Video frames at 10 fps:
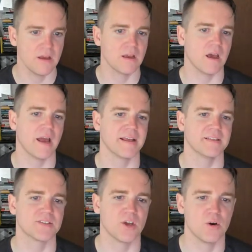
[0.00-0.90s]
Got it.
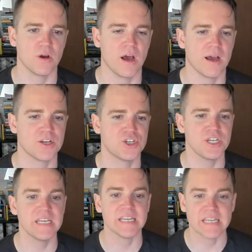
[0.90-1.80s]
And so
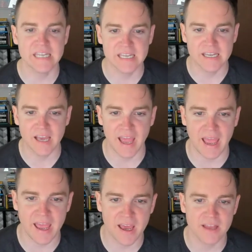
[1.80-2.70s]
GE
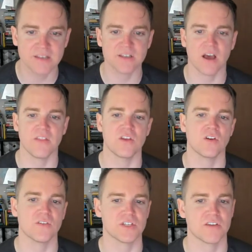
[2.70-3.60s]
and the
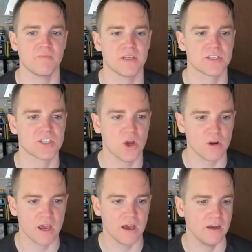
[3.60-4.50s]
University of
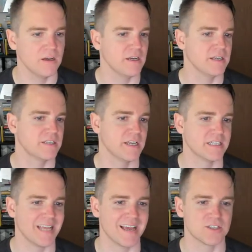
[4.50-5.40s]
Minnesota did a
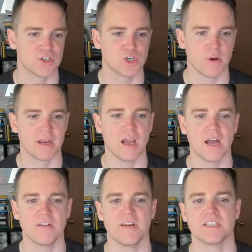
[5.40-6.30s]
test showing
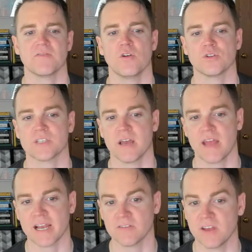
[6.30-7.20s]
non-invasive ultrasound
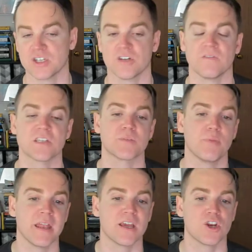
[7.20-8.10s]
activation of the
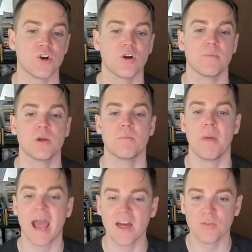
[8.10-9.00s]
splenic neuroimmune
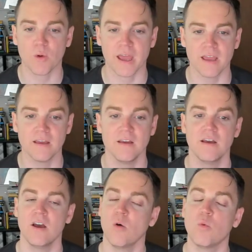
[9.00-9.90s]
pathway,
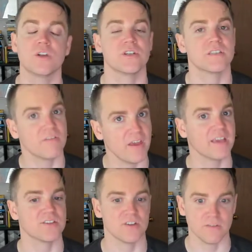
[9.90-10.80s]
which is the
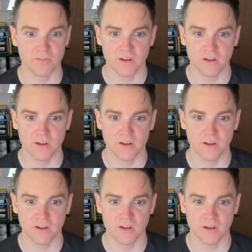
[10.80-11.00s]
vagus nerve.